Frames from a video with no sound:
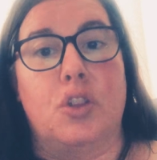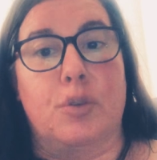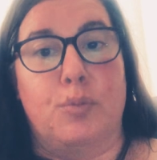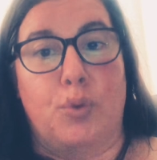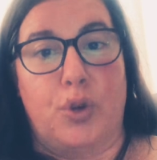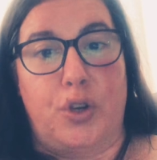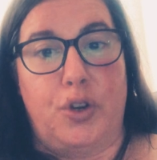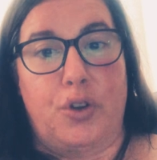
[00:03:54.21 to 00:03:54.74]
the
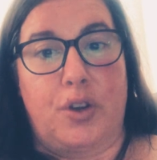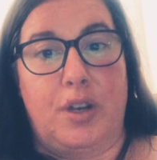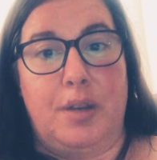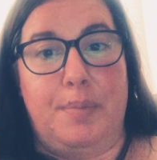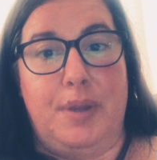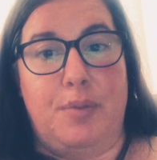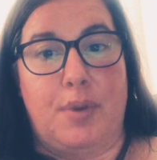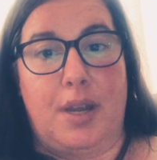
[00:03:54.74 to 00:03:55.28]
more you're going
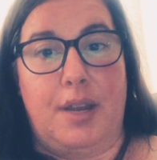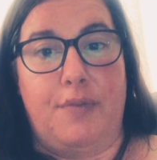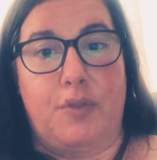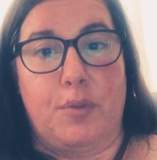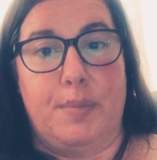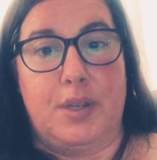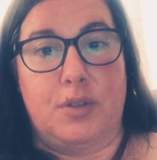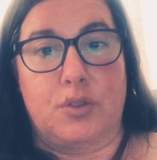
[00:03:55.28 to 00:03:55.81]
to be ready
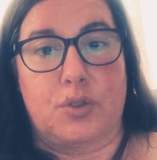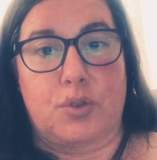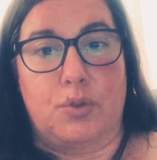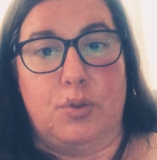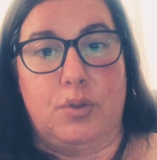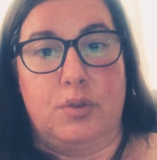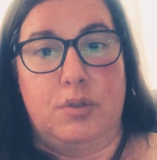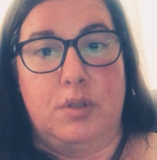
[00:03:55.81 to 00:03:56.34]
for middle
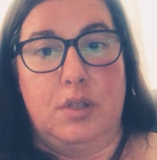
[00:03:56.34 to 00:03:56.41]
school.